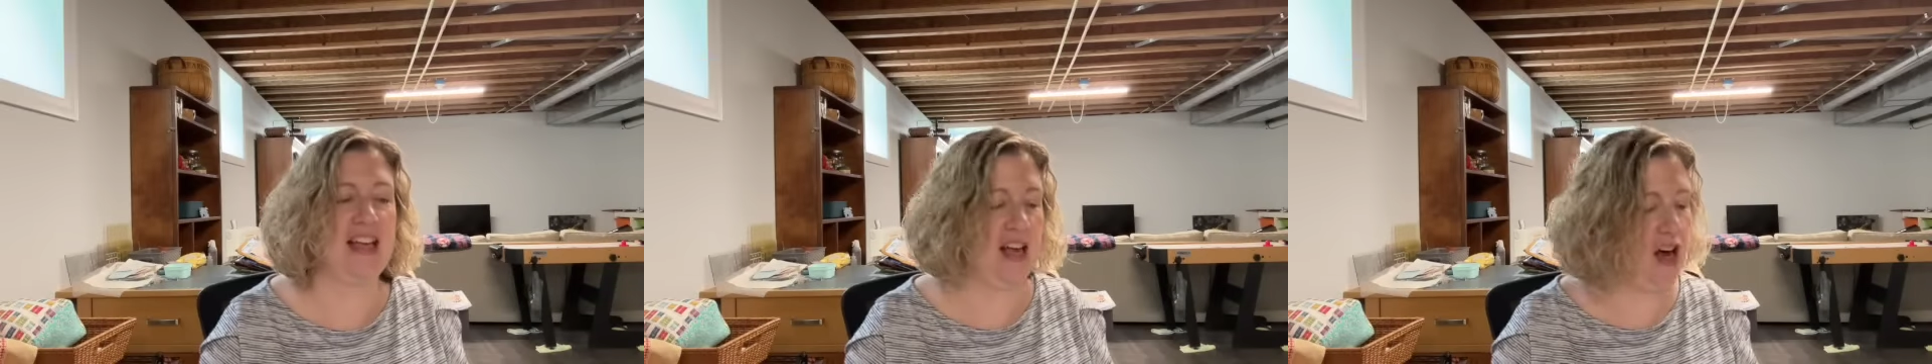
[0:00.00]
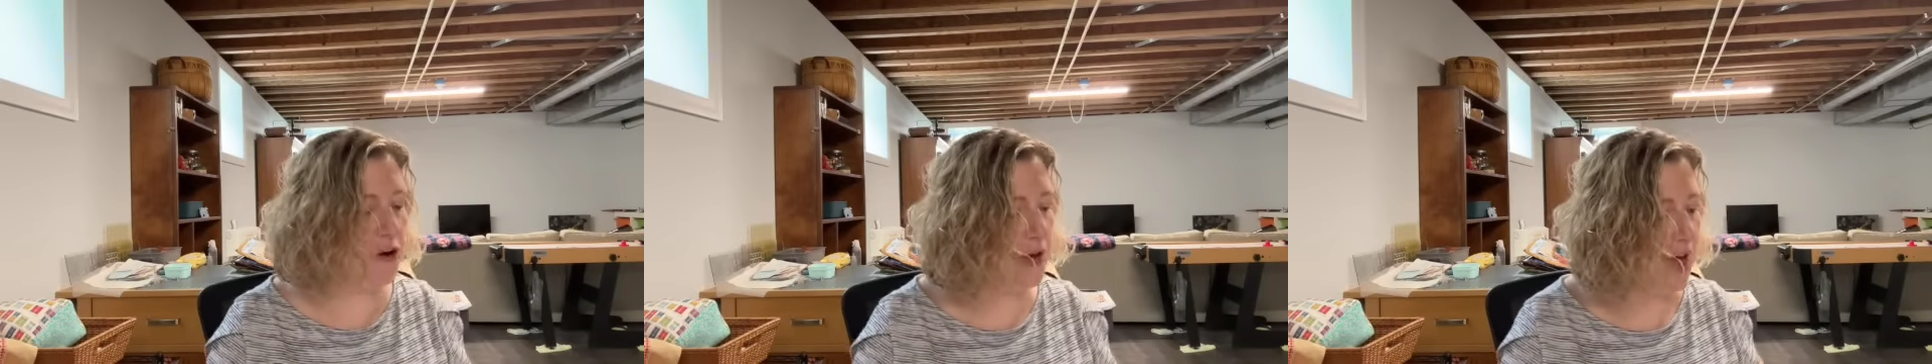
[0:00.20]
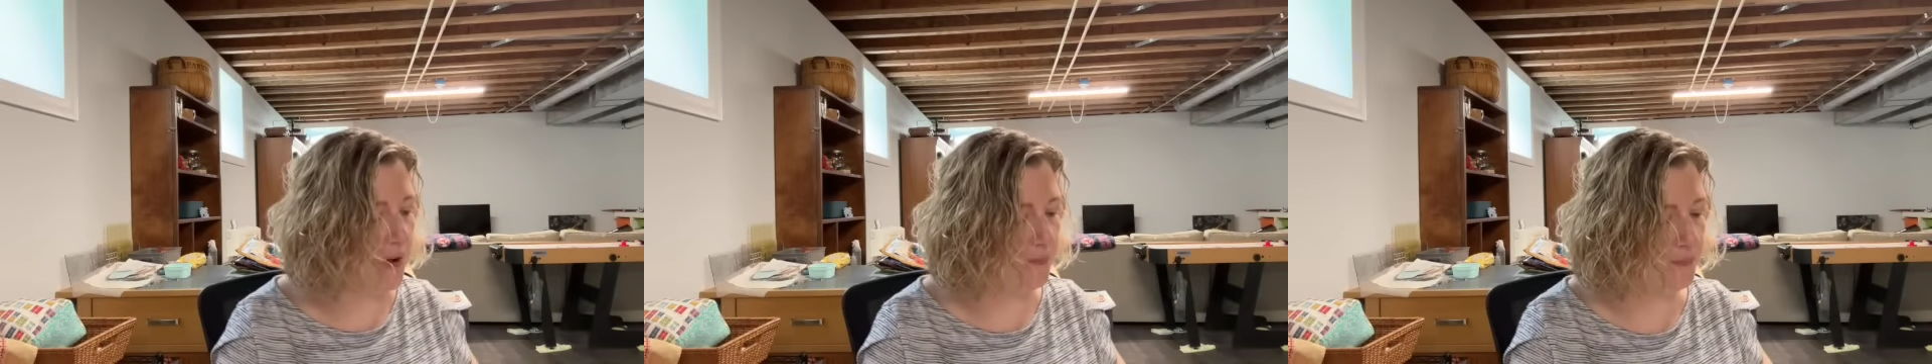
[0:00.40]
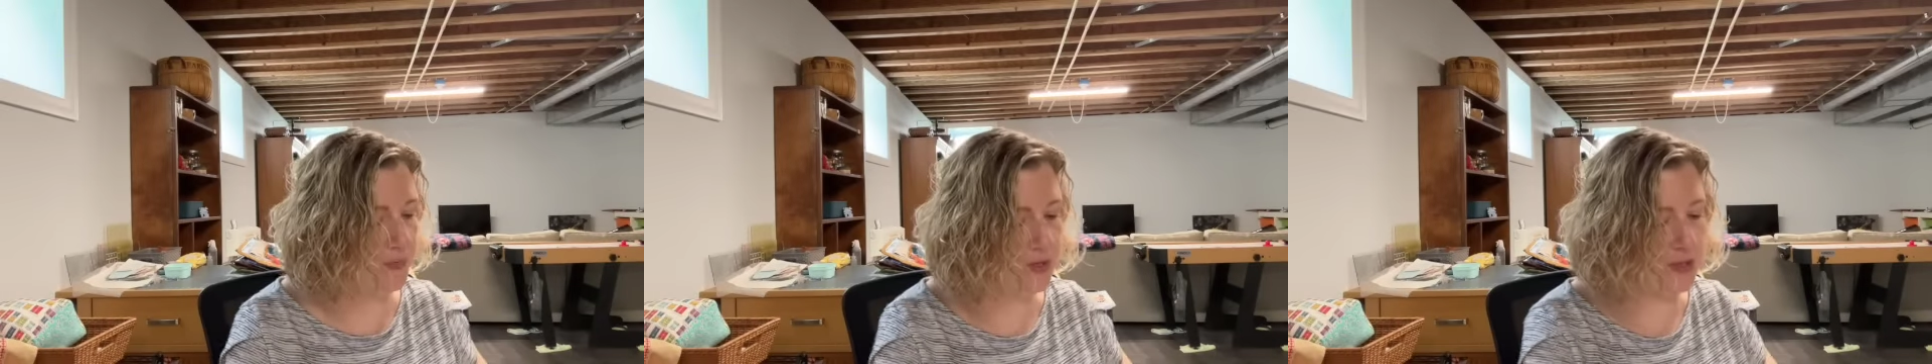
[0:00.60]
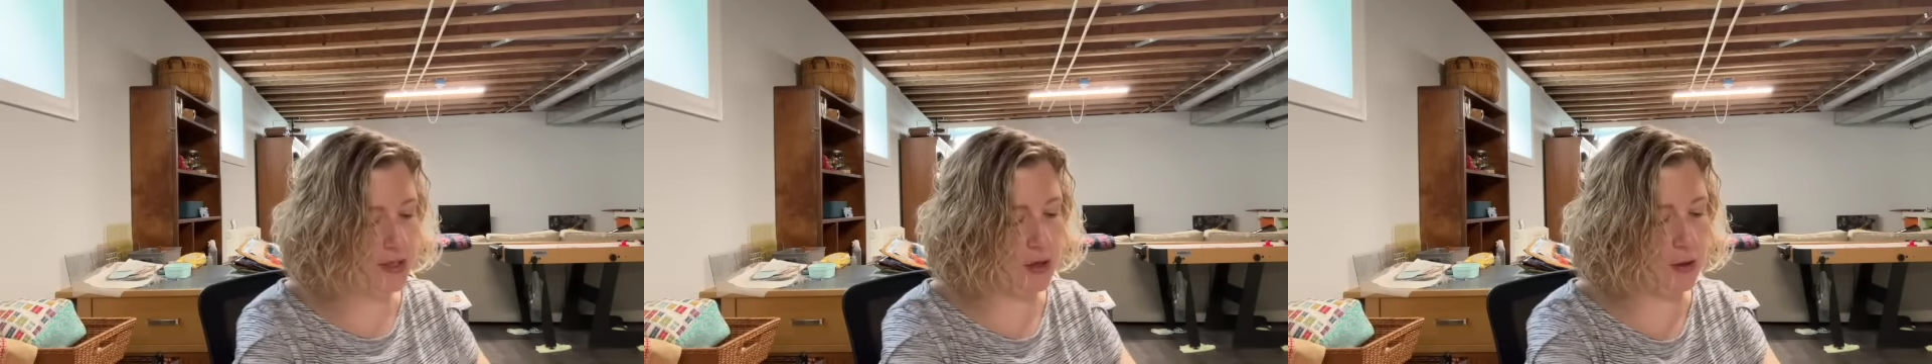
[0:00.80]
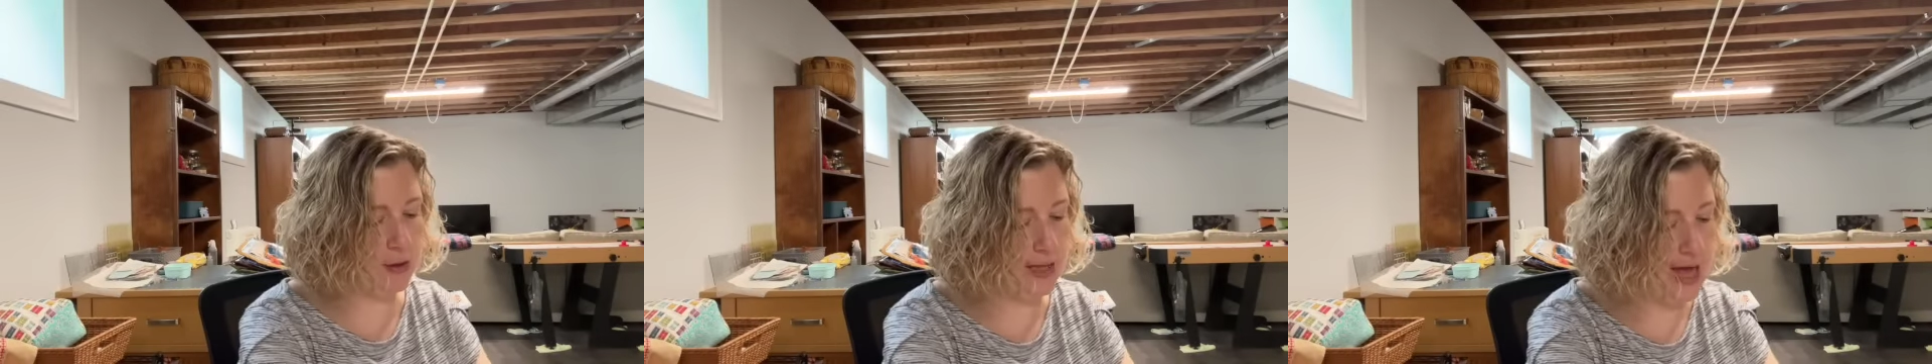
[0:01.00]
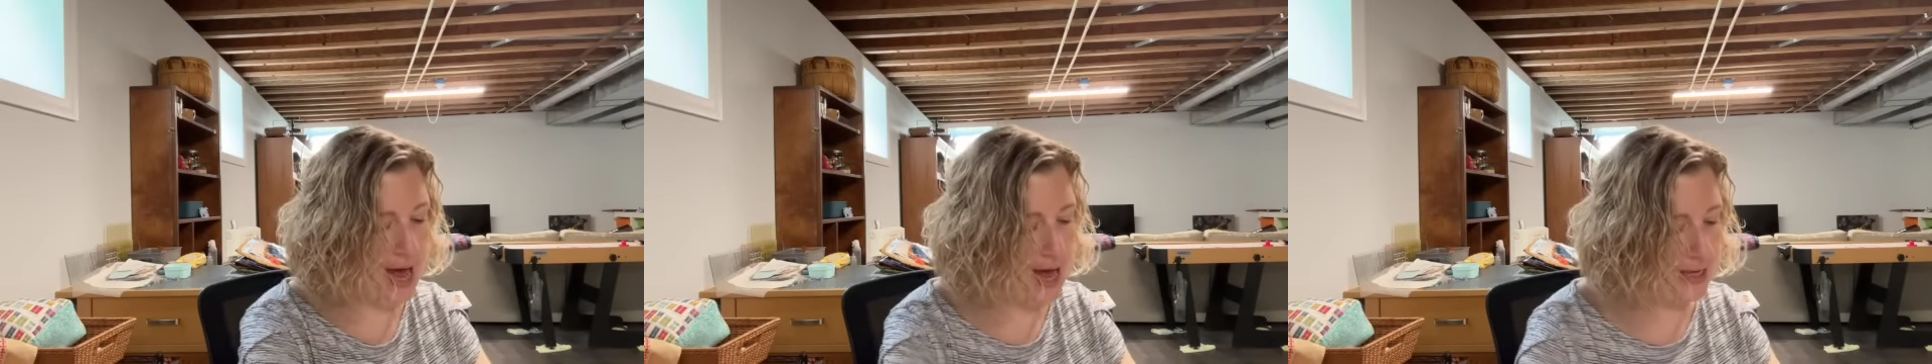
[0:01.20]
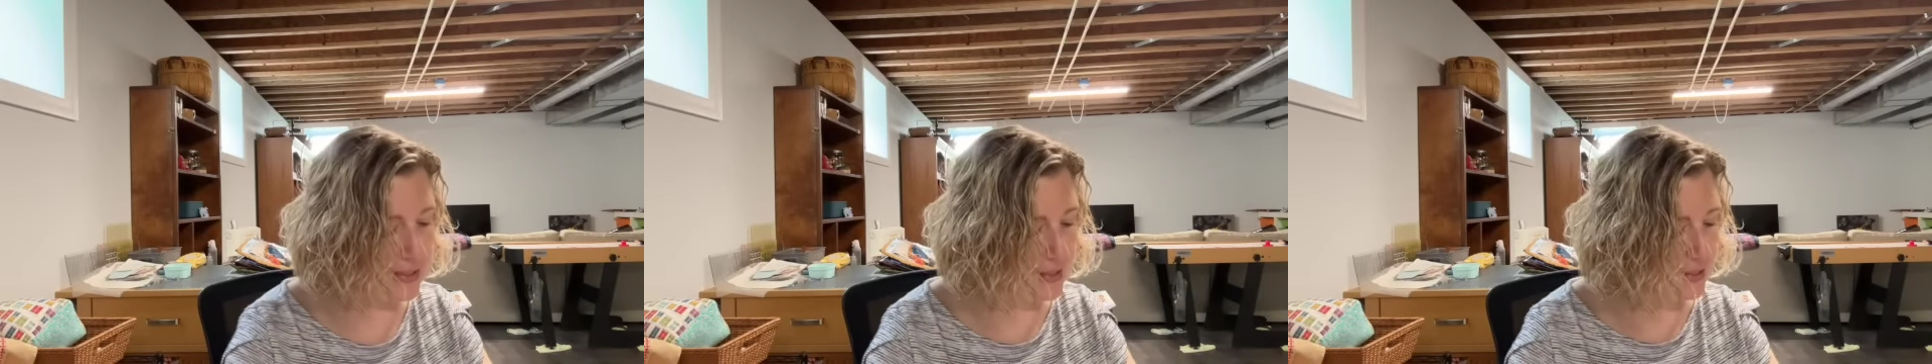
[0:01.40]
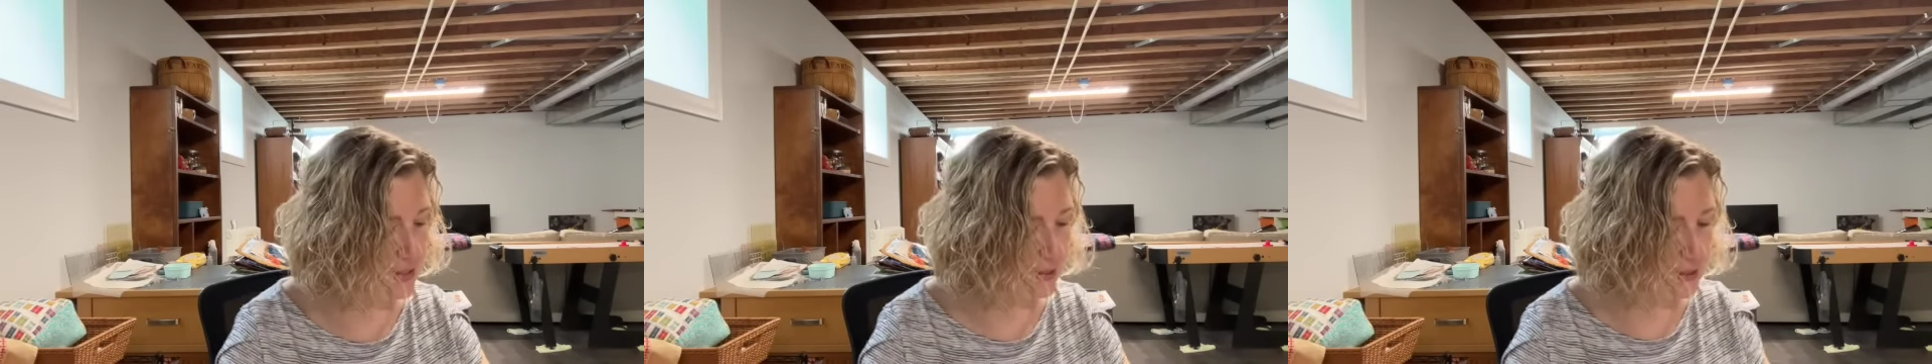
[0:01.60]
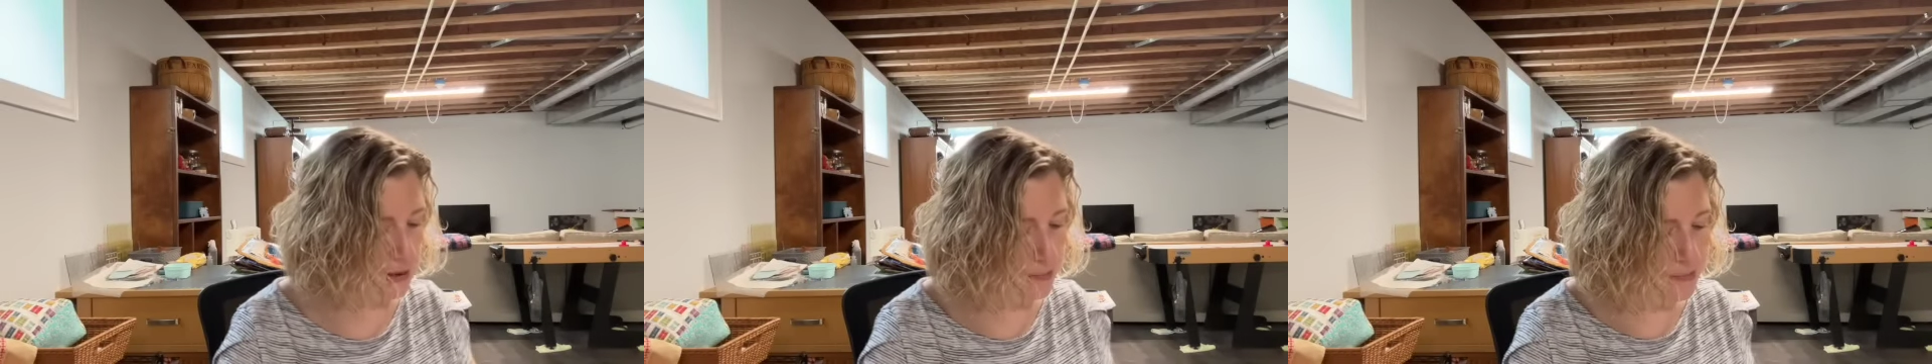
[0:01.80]
Okay, so last
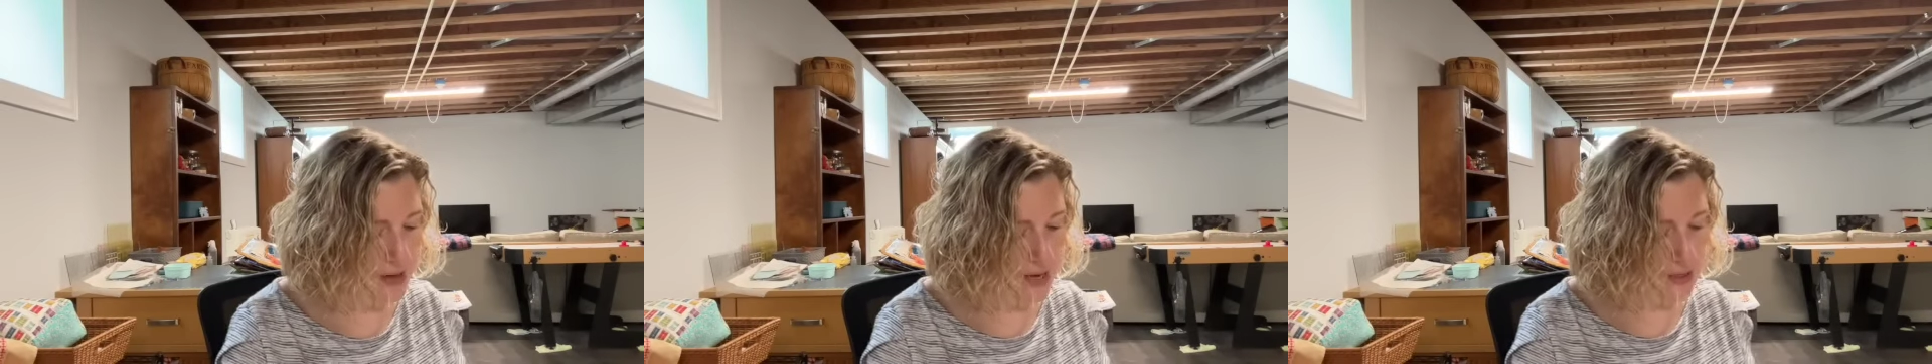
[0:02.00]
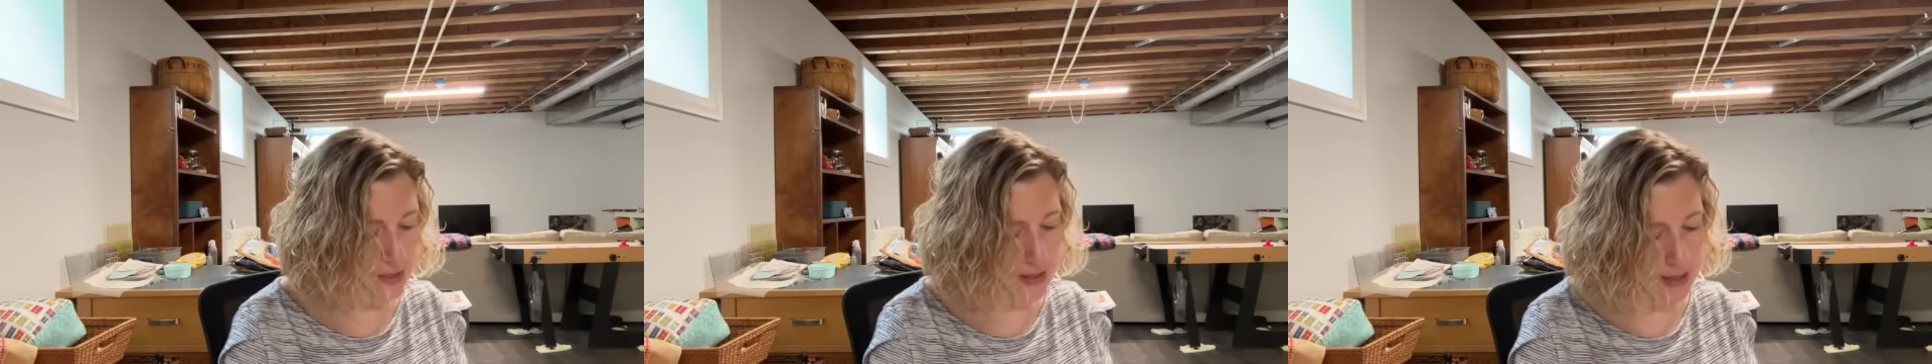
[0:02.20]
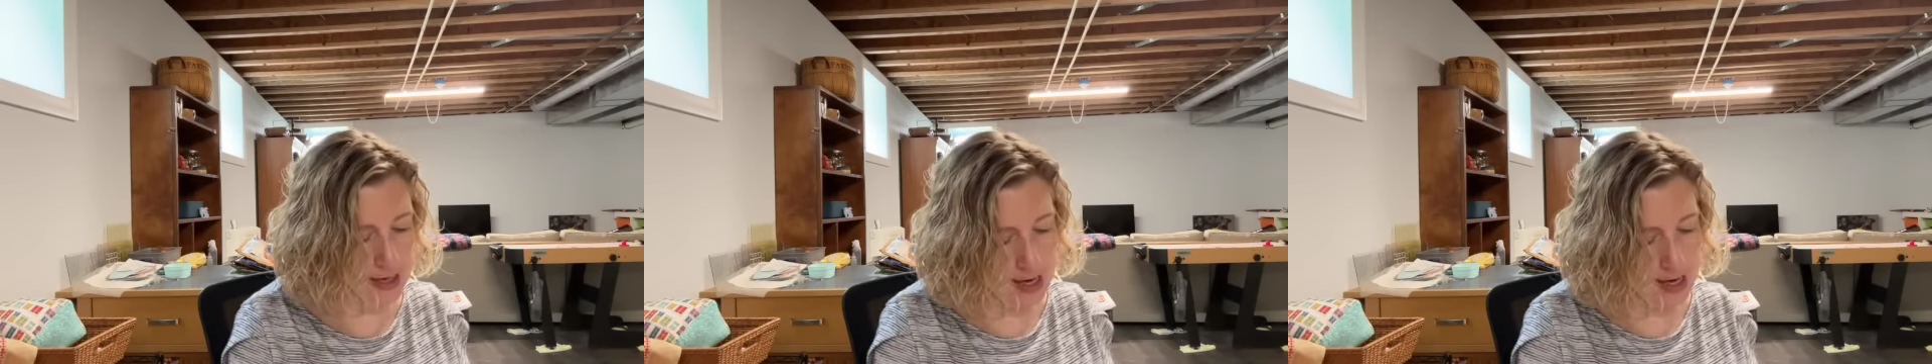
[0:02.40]
little bit